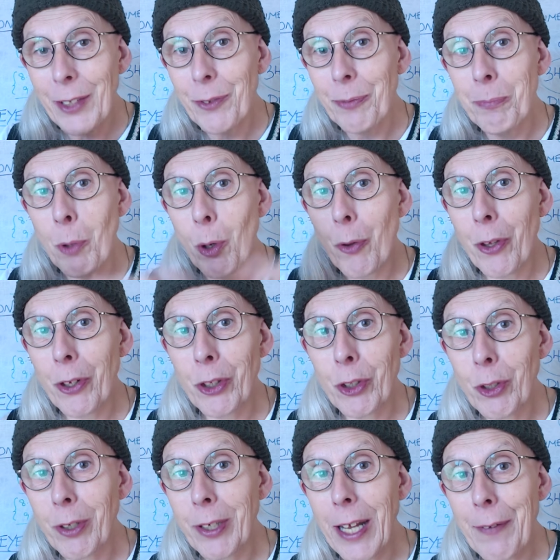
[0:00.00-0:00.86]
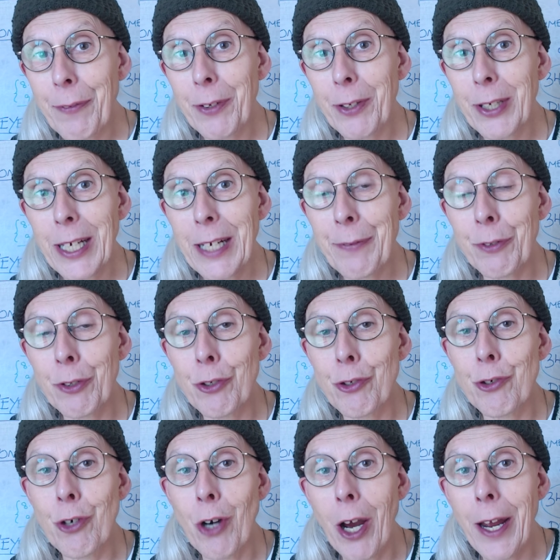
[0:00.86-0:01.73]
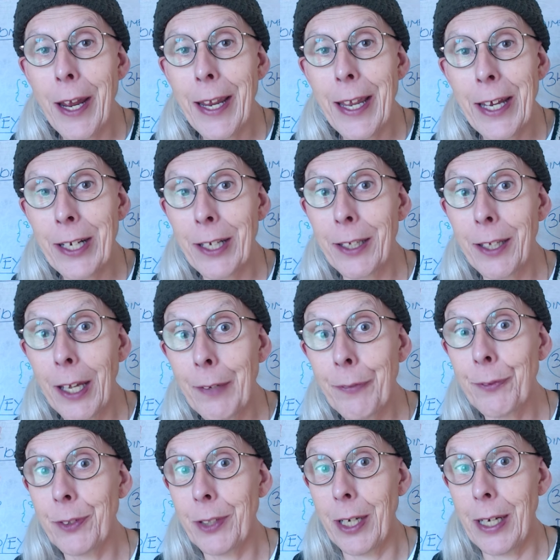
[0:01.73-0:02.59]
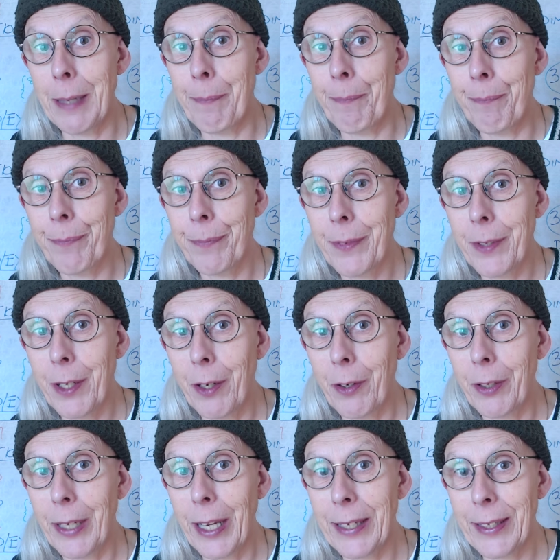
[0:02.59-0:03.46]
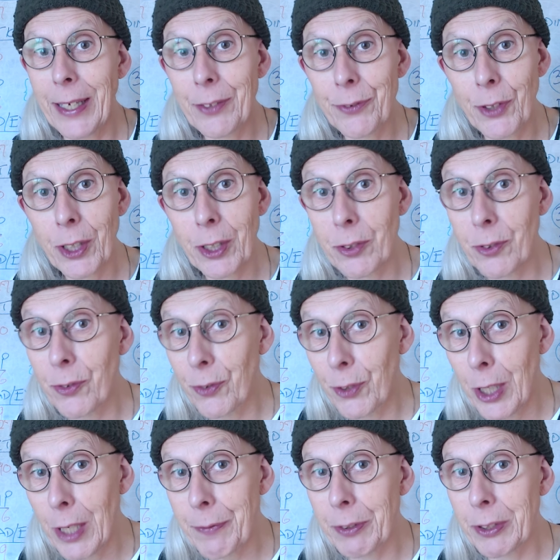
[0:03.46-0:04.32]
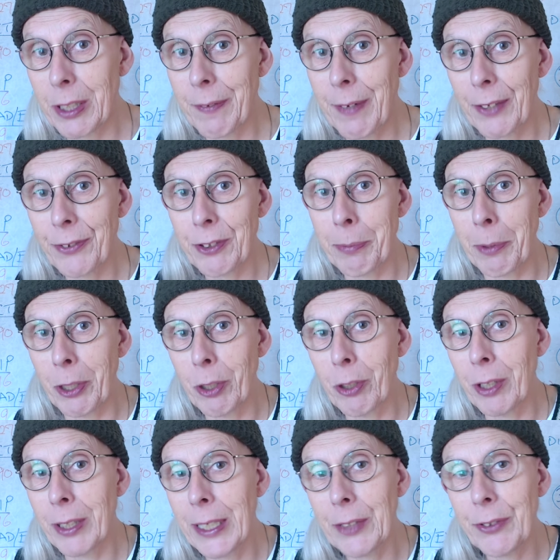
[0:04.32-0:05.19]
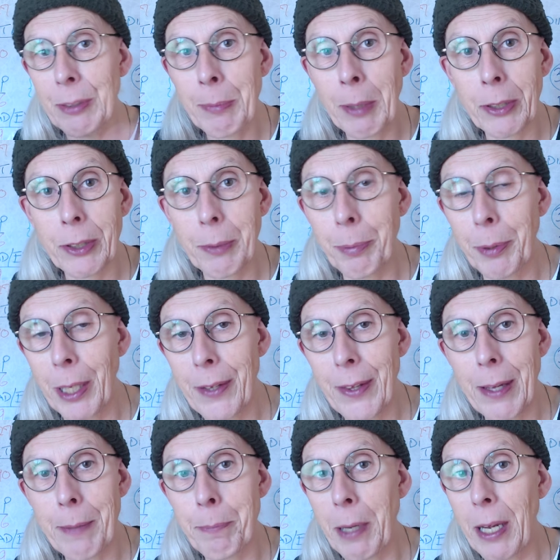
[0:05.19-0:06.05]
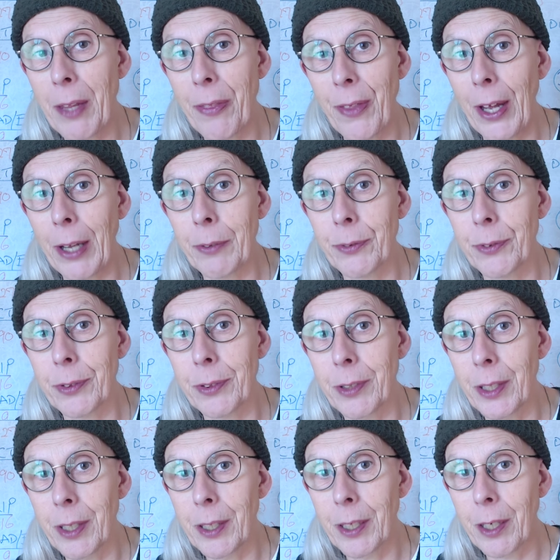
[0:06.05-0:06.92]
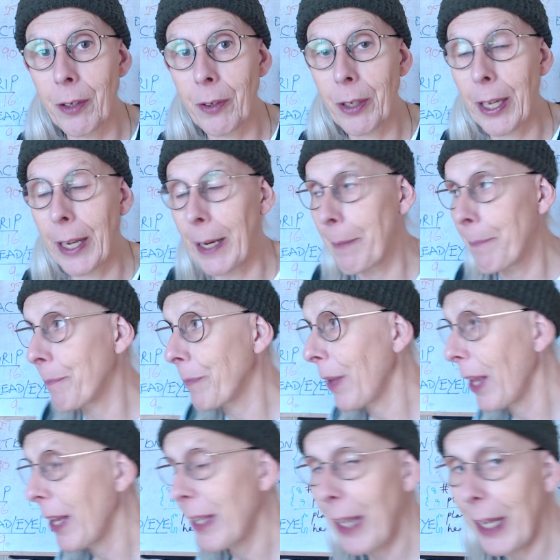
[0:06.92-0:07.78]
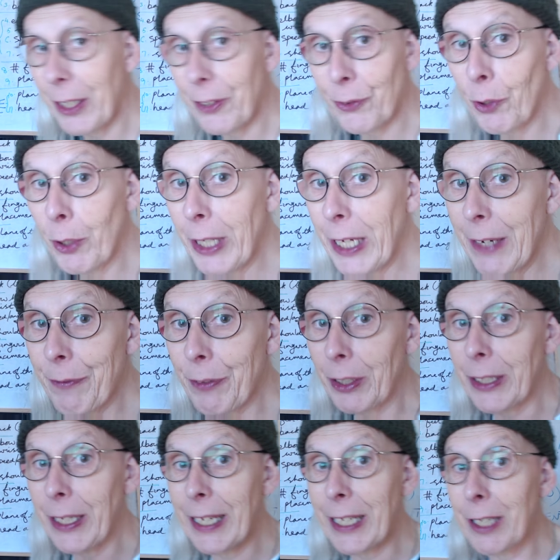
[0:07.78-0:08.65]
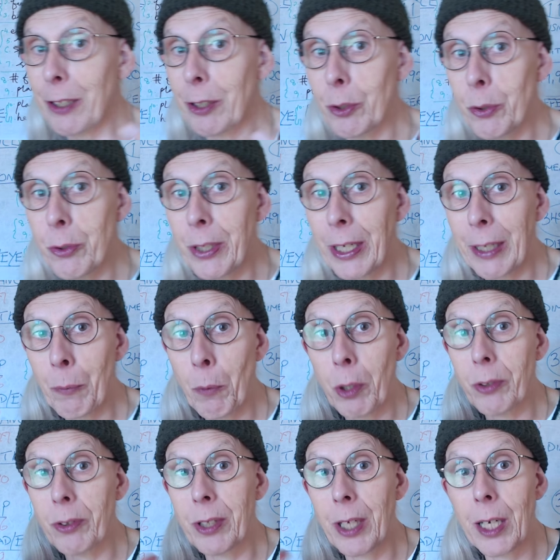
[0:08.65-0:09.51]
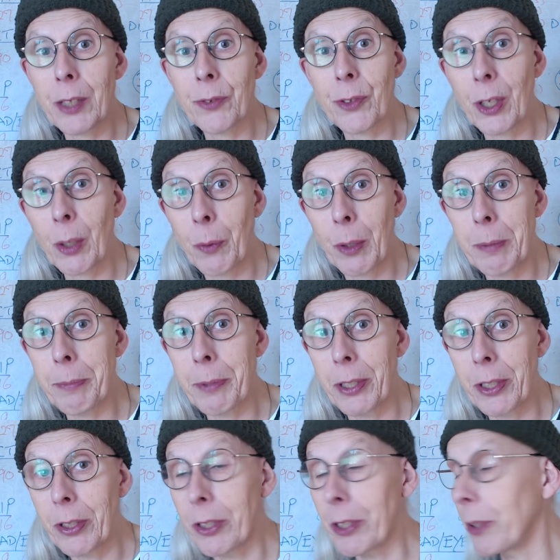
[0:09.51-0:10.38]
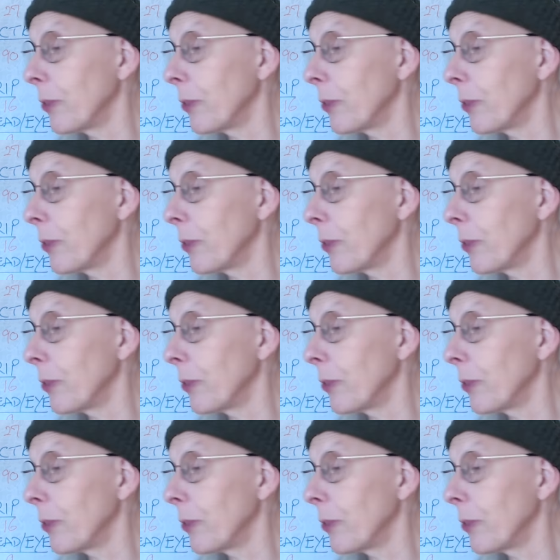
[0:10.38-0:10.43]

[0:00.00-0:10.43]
that's more than you can ever even try in a lifetime. Okay, and that's a conservative estimate. You can easily multiply that by 1,000. Okay, and it's not even including what darts equipment you're